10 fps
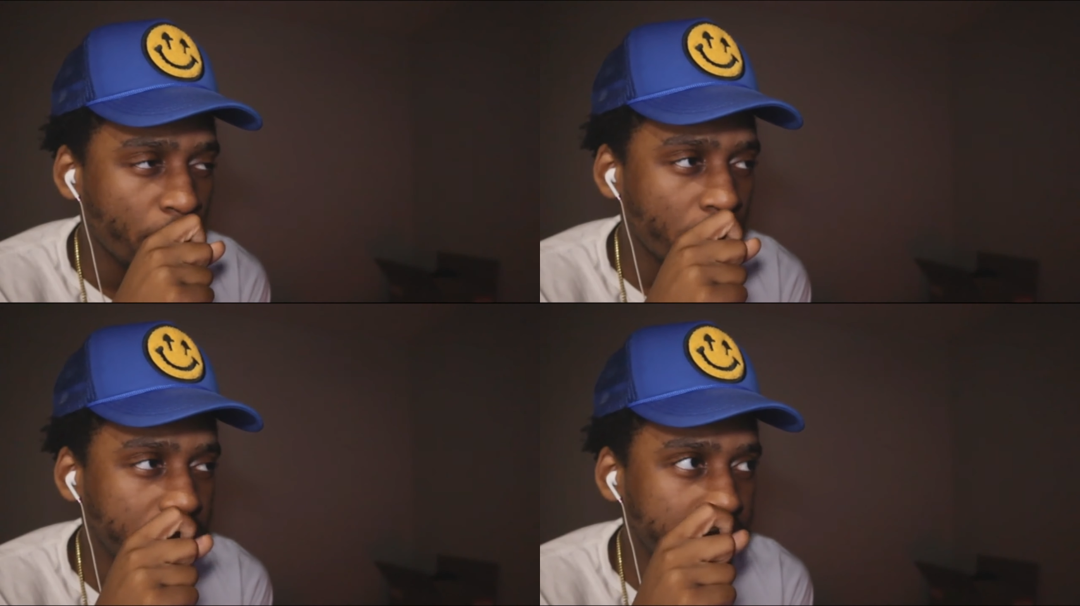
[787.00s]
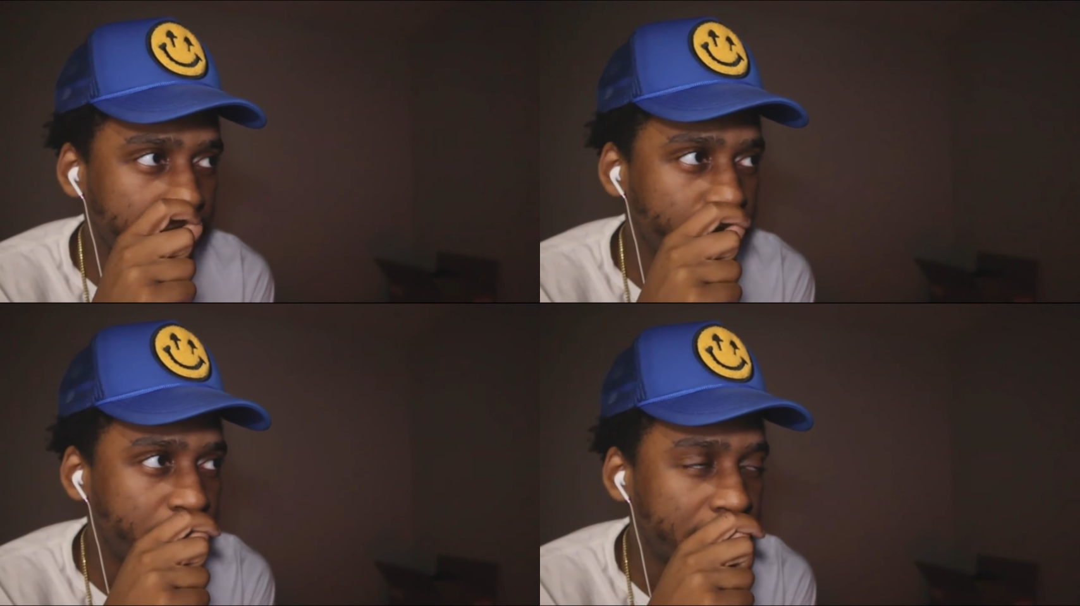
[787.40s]
Bro, it's
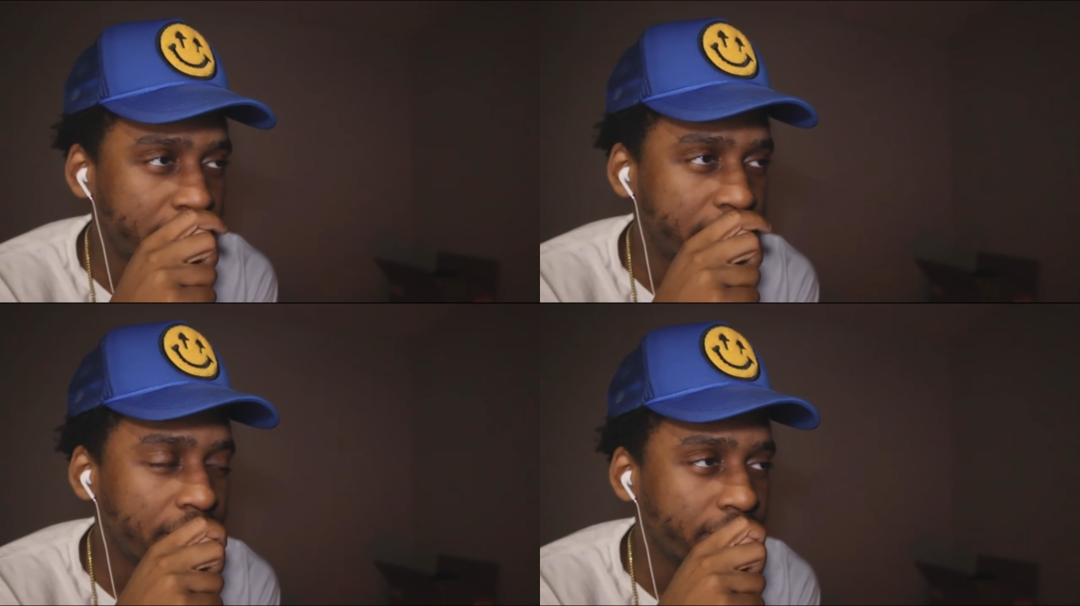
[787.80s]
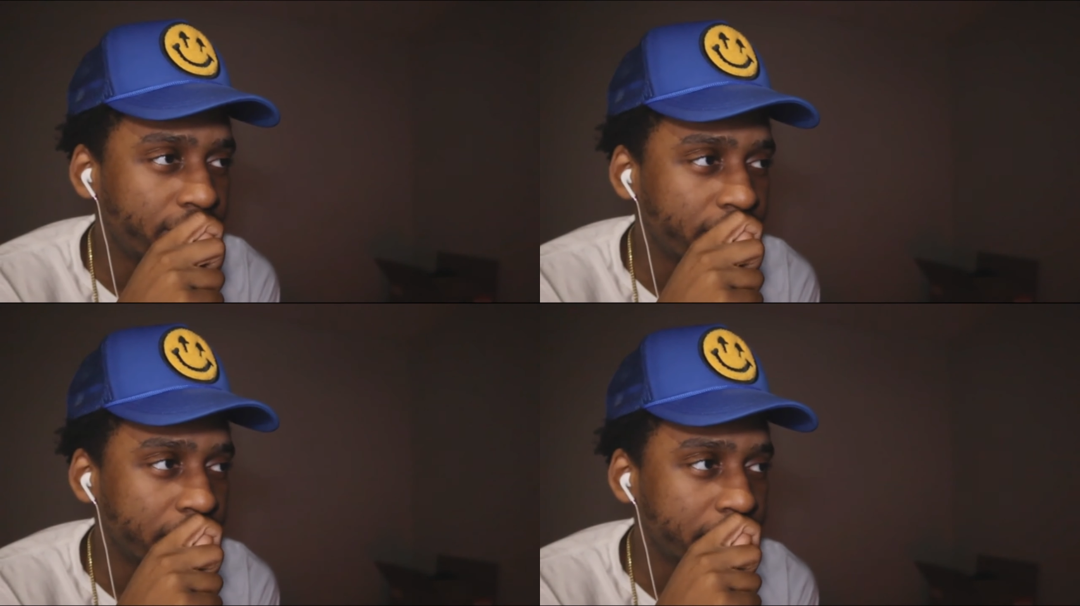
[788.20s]
just a big
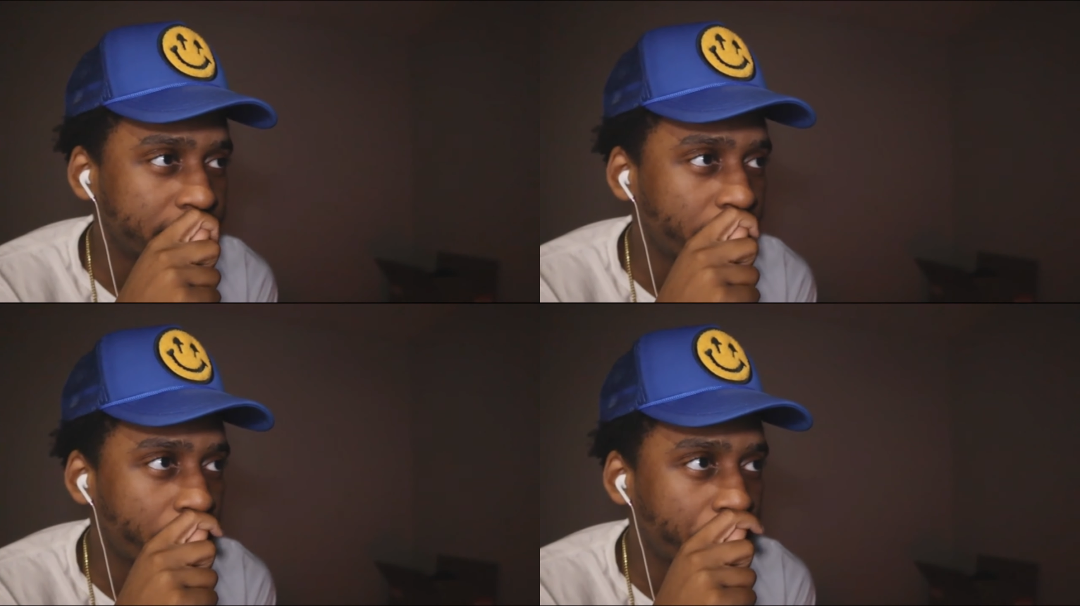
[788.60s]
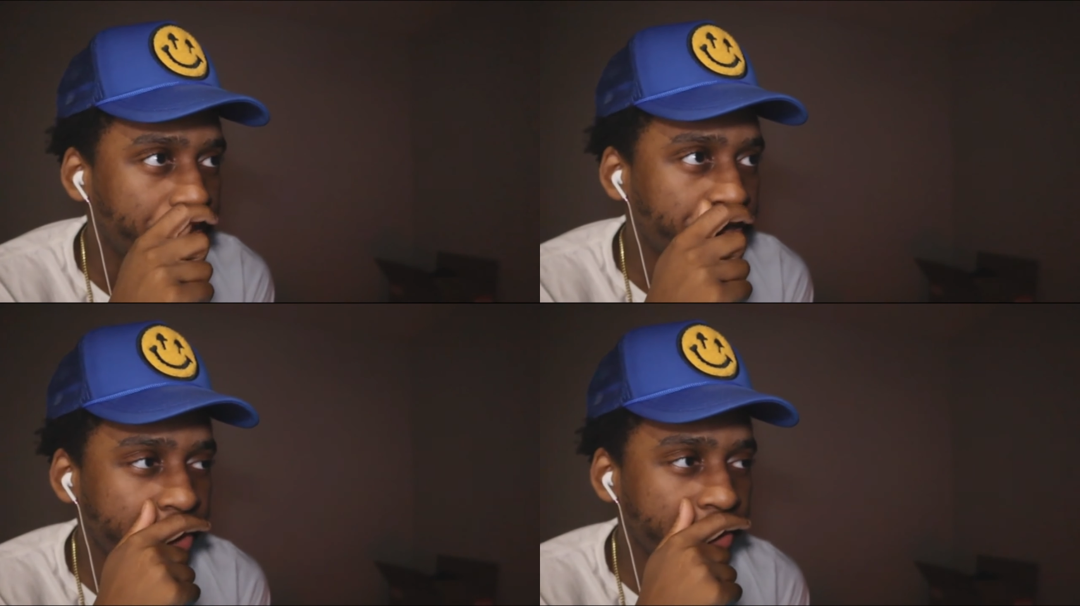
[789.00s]
jellyfish.
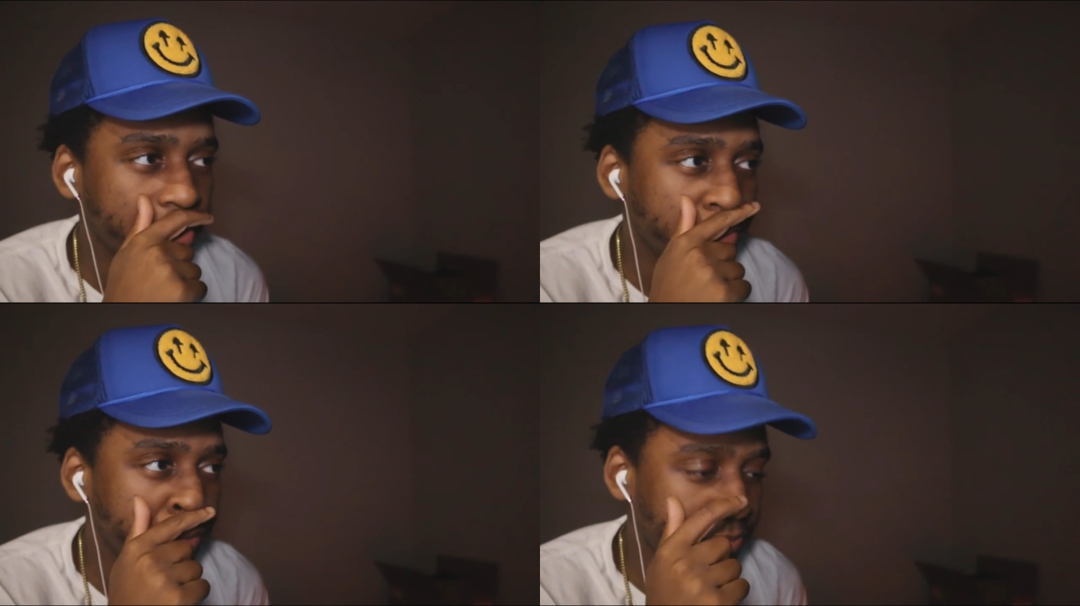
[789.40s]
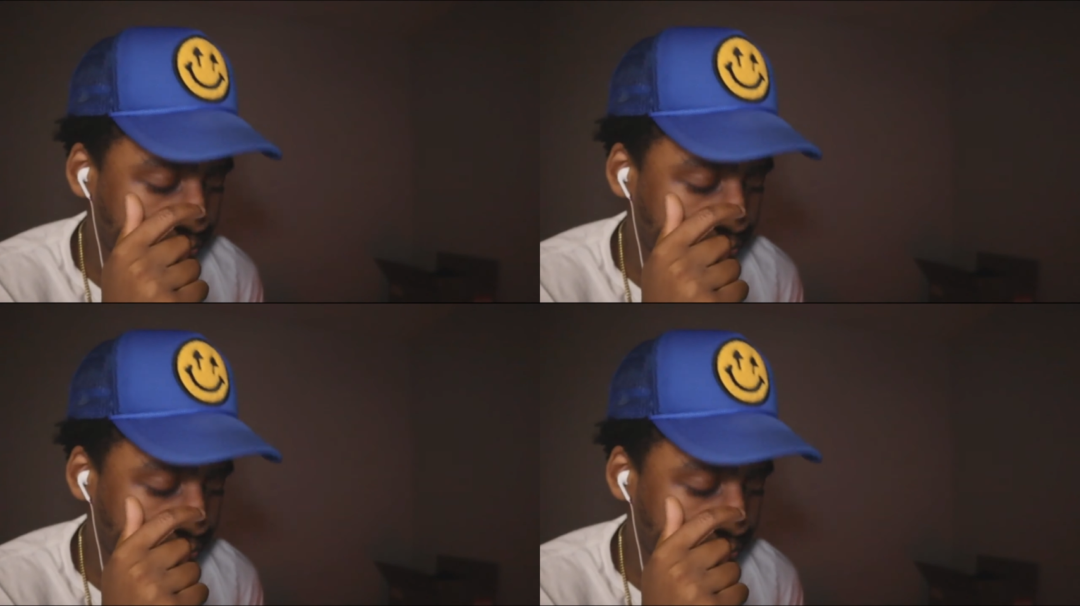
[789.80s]
Literally.